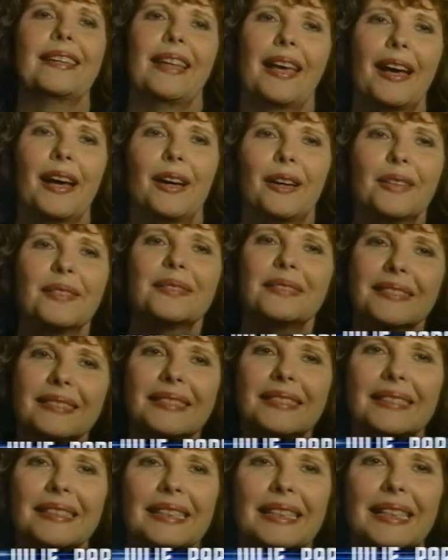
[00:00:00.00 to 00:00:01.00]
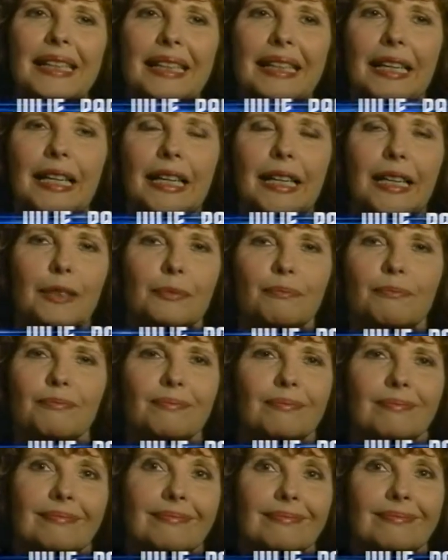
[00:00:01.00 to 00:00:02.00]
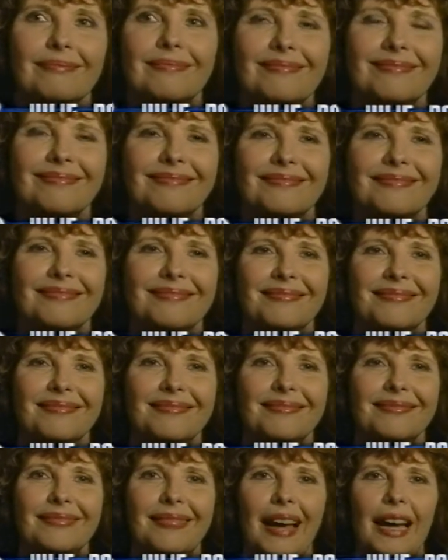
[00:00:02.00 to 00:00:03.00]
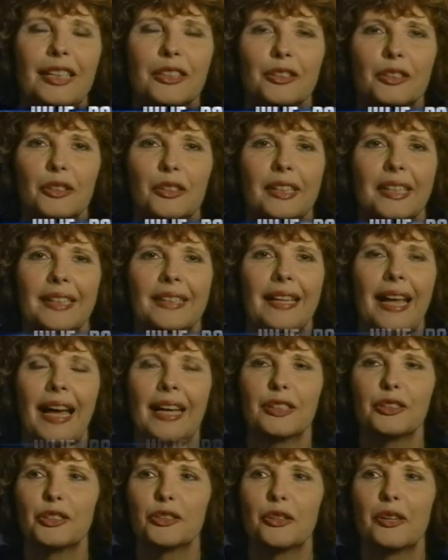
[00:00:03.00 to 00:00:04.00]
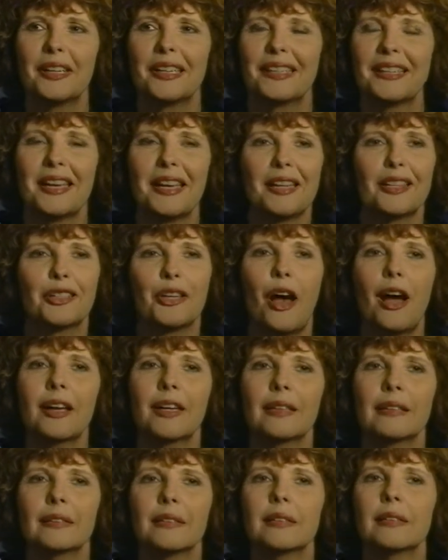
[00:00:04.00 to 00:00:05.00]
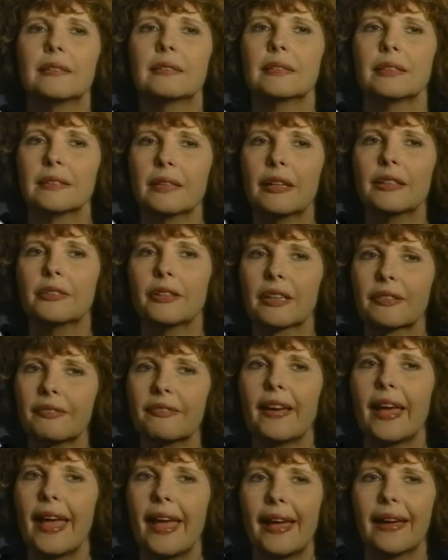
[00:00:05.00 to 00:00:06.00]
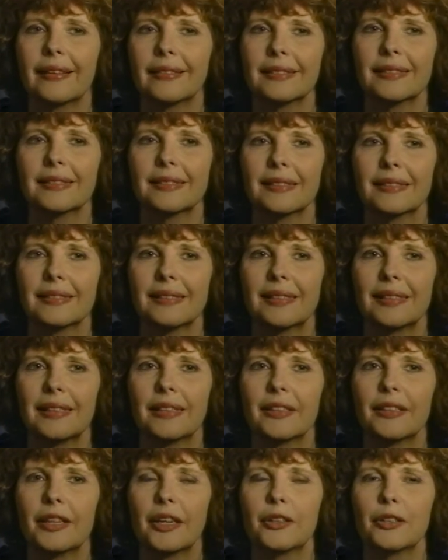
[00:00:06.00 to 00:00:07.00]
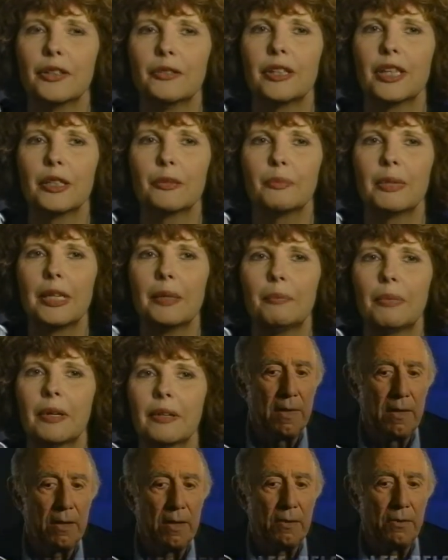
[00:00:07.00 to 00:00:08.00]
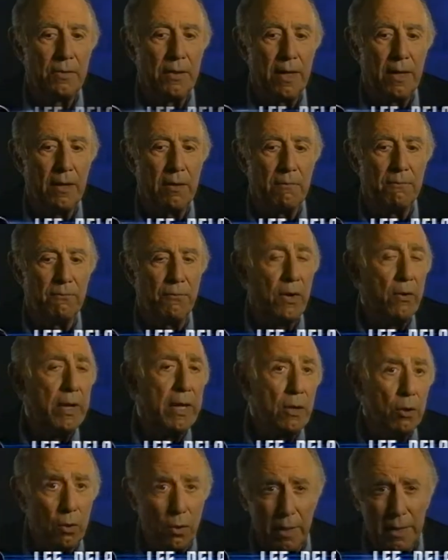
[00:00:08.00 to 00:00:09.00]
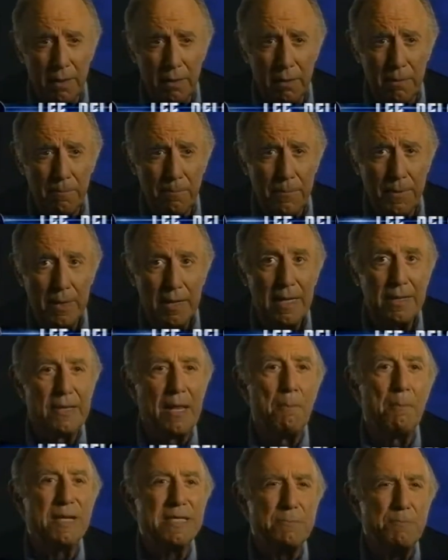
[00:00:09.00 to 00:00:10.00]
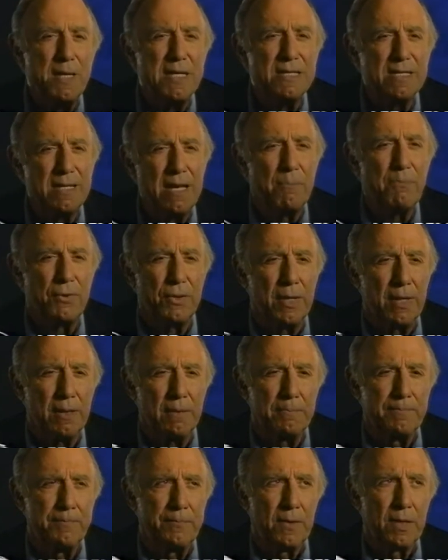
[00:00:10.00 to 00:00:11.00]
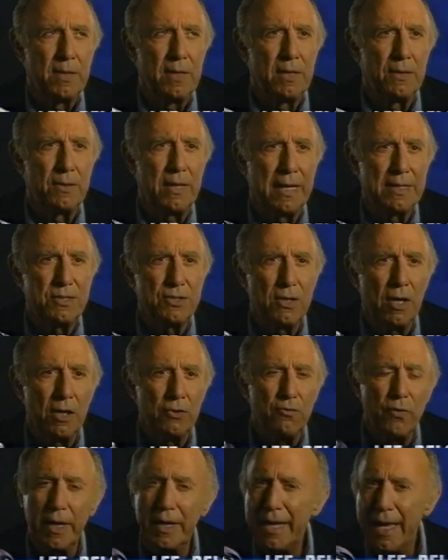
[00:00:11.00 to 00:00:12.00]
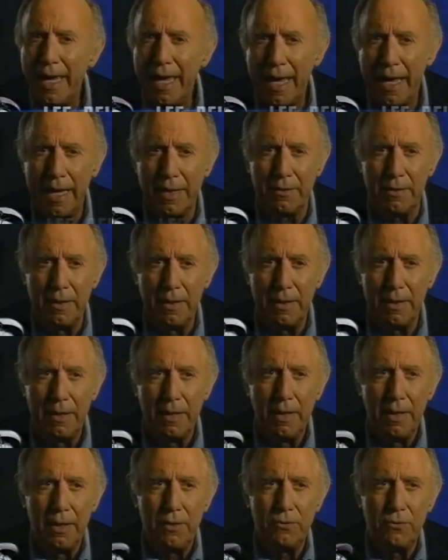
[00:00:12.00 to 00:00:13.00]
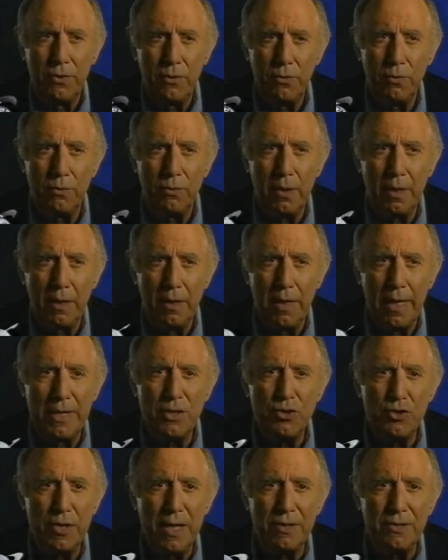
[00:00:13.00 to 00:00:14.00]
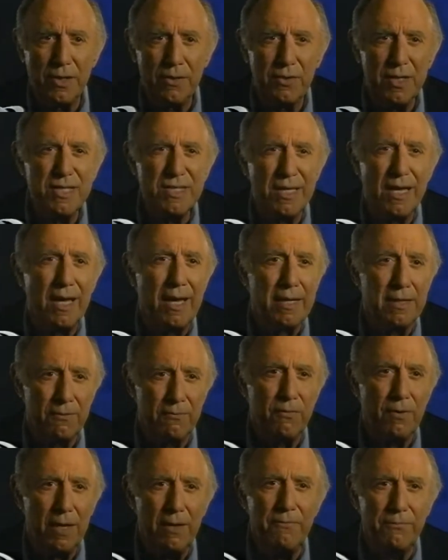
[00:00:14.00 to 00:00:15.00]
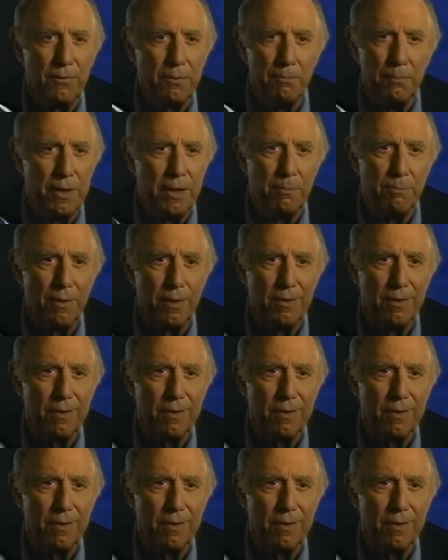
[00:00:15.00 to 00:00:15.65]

now, and I'm I enjoy it. I enjoy talking to Star Trek fans. They're unique people. They're very loyal. There must be something that Star Trek had to uh, engender this kind of love from people.